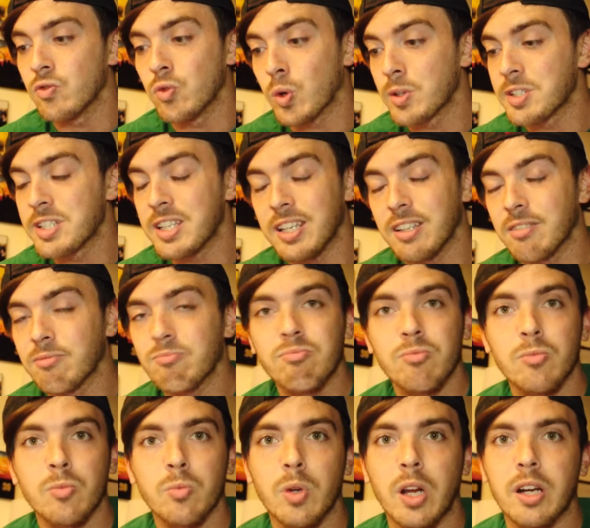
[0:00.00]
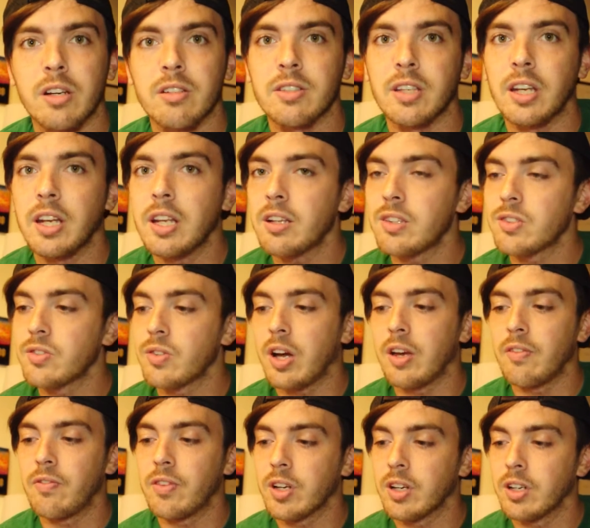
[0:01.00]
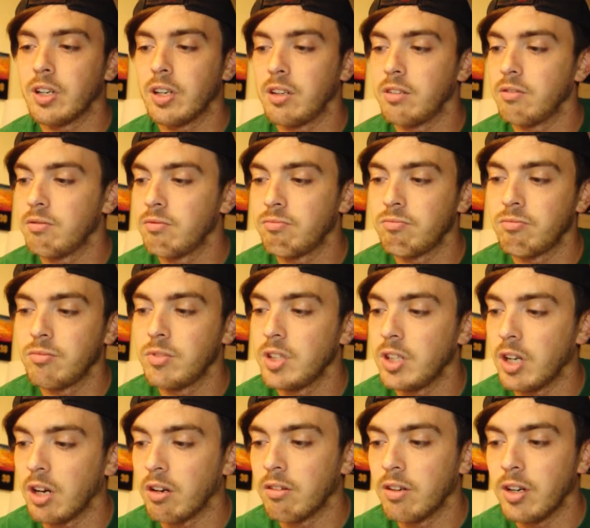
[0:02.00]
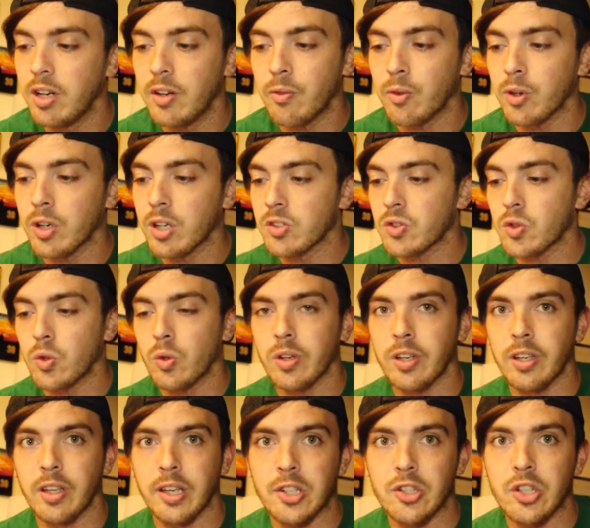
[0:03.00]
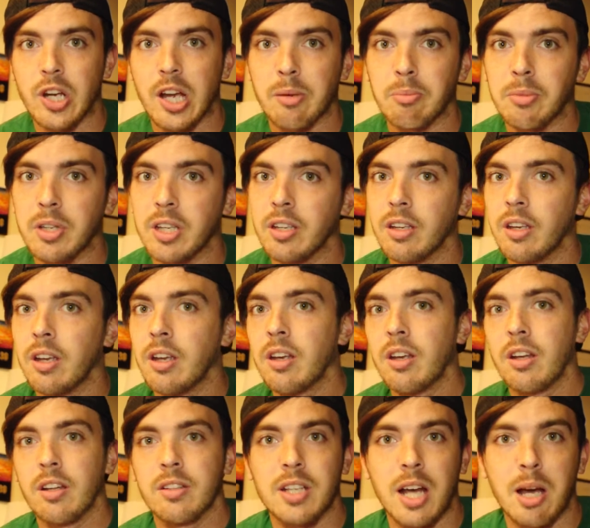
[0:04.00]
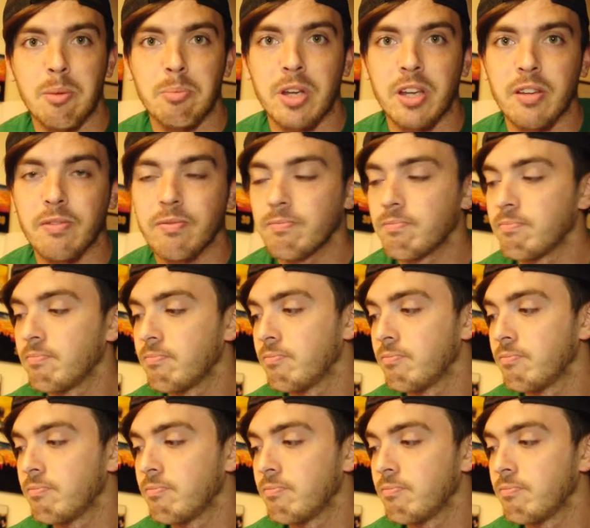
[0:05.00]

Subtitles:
14 runners in it. So I figured it, you know, if we're scoring it like track meet, top eight